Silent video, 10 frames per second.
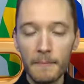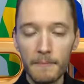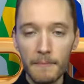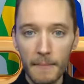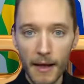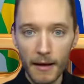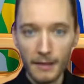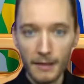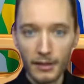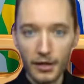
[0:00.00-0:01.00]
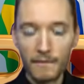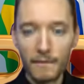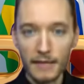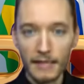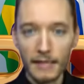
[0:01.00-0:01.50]
politician
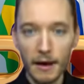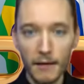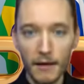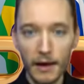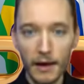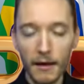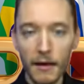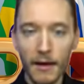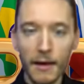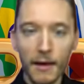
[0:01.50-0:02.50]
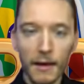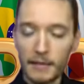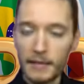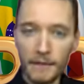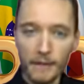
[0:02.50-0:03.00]
visits Africa,
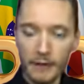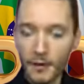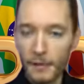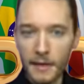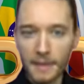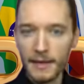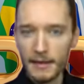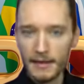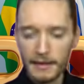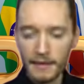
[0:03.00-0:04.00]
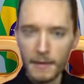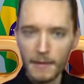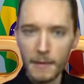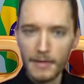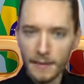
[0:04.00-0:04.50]
different, you know, maybe some
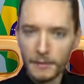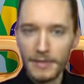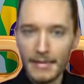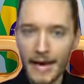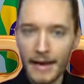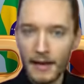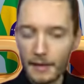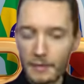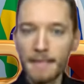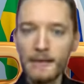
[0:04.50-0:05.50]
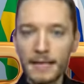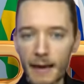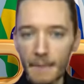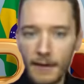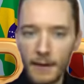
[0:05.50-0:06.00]
people say this was in Kenya. So every
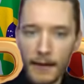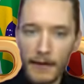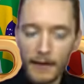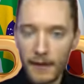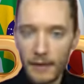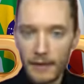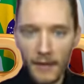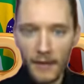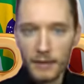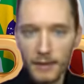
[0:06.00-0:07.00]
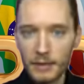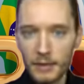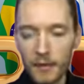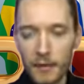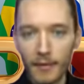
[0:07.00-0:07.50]
time, allegedly was the
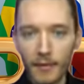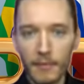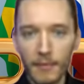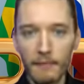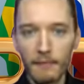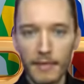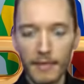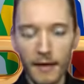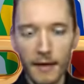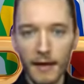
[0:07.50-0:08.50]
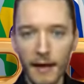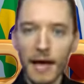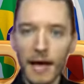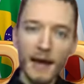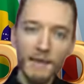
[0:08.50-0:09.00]
former president of Kenya.
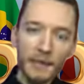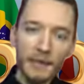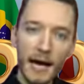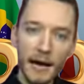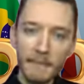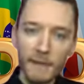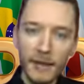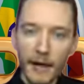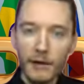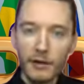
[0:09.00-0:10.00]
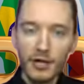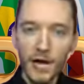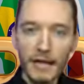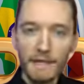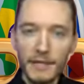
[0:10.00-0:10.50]
Every time
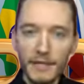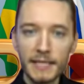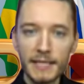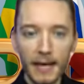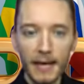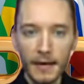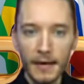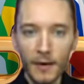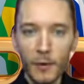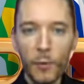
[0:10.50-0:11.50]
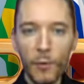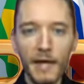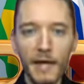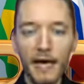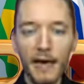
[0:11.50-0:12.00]
China visits Kenya, we
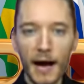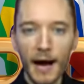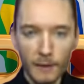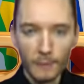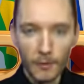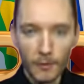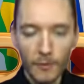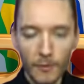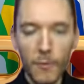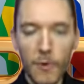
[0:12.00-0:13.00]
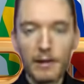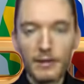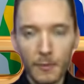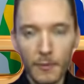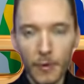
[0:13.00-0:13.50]
get a hospital, we get a
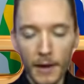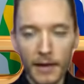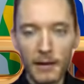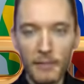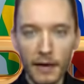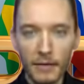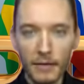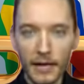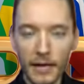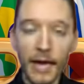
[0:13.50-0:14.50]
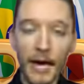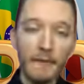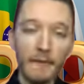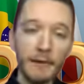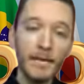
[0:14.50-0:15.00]
school, we get a bridge.
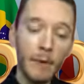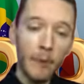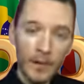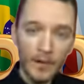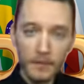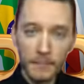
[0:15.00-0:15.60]
Every time a Western